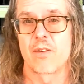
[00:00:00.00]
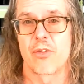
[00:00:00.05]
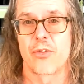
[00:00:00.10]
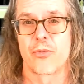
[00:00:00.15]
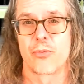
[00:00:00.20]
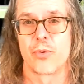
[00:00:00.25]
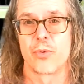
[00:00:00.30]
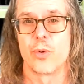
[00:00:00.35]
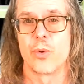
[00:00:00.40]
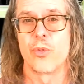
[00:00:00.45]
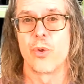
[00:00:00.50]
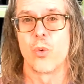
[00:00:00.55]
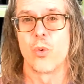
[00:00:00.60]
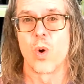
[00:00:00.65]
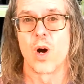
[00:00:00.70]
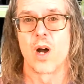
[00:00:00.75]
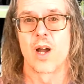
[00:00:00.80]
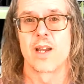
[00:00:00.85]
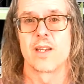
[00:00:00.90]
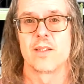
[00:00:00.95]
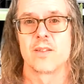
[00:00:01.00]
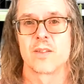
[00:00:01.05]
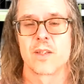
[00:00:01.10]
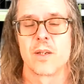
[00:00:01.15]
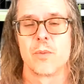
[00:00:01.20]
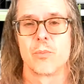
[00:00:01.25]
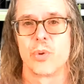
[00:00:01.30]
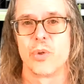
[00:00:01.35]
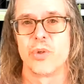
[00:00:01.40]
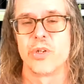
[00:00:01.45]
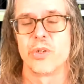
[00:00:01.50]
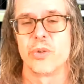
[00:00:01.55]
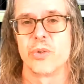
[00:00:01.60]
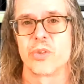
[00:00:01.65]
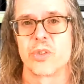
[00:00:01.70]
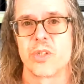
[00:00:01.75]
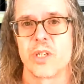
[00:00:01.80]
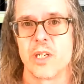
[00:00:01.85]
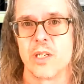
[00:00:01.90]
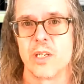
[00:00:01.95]
through the wines
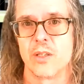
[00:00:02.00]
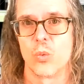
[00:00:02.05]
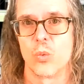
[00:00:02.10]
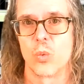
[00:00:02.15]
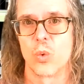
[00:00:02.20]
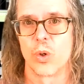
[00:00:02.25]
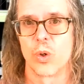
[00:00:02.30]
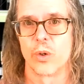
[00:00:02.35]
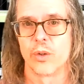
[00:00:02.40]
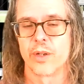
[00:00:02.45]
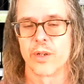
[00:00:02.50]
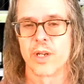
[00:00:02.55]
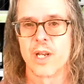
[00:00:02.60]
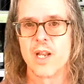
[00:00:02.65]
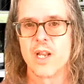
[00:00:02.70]
produced in the world.